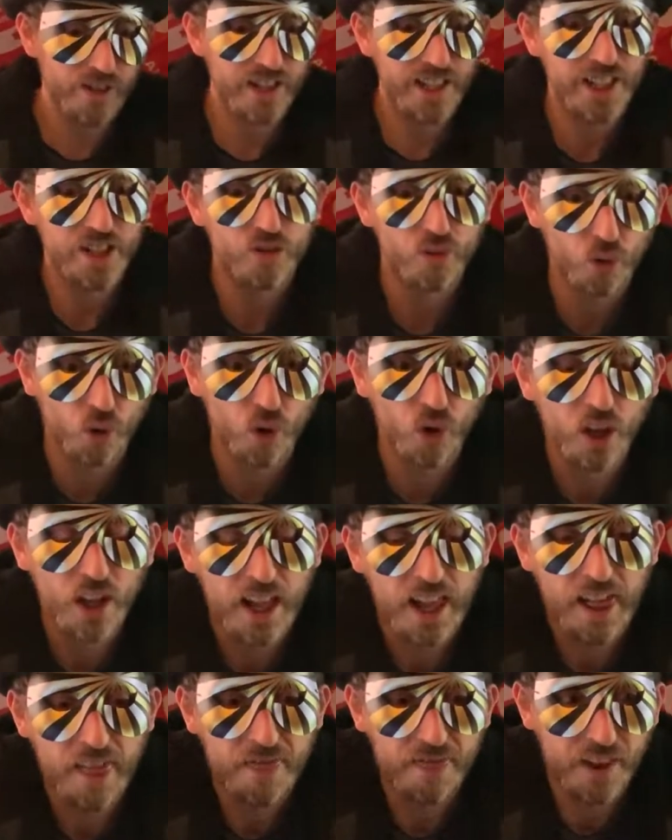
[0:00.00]
the Champions League draw,
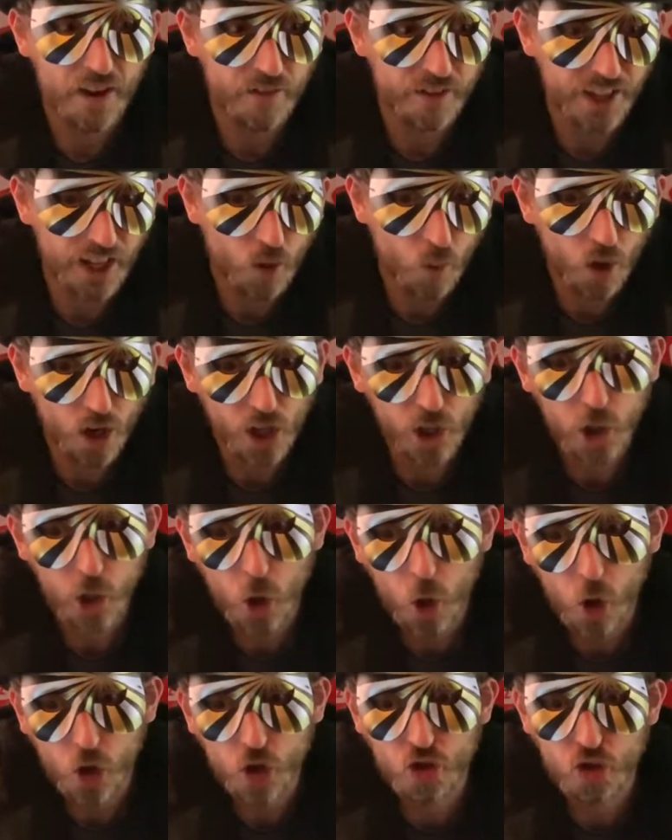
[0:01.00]
they're quite
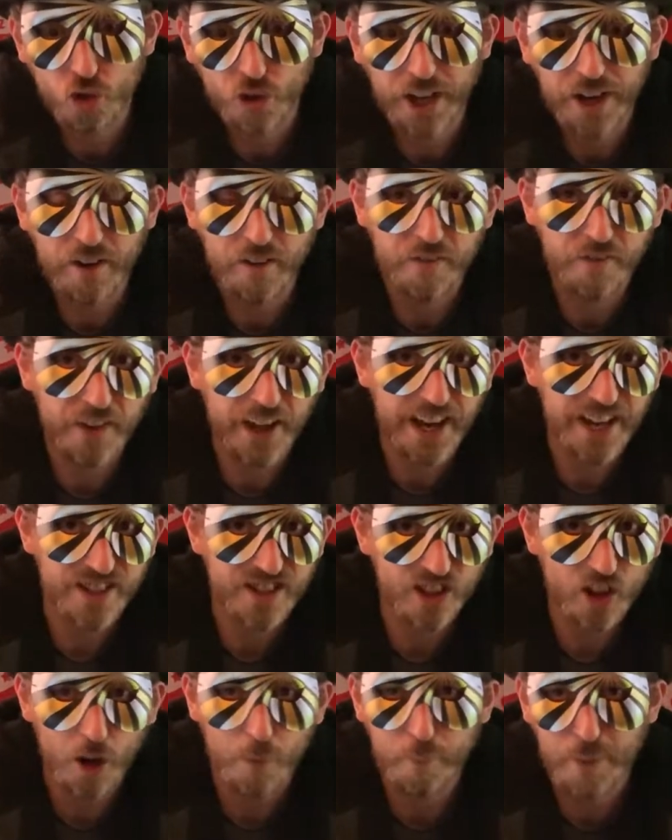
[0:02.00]
long, drawn out
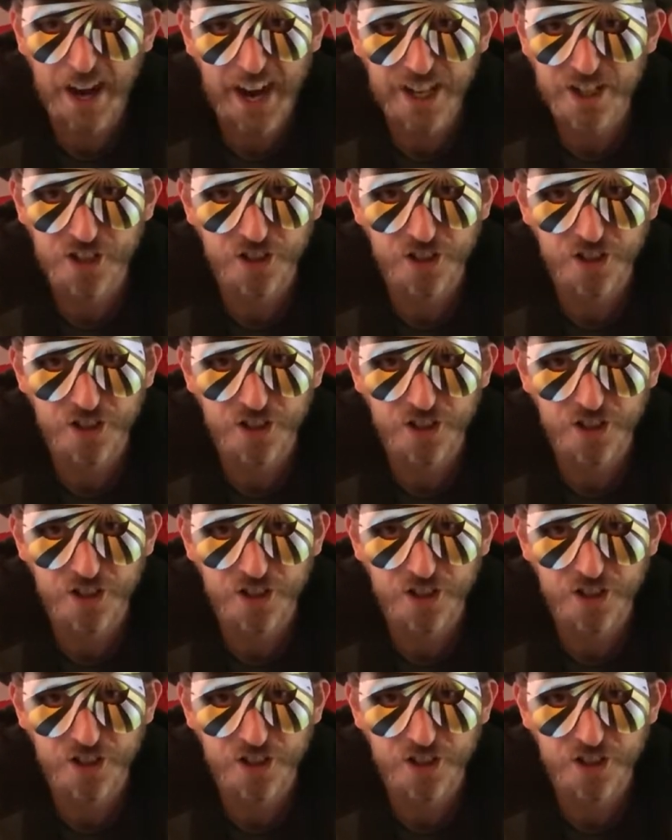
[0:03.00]
affairs, a lot of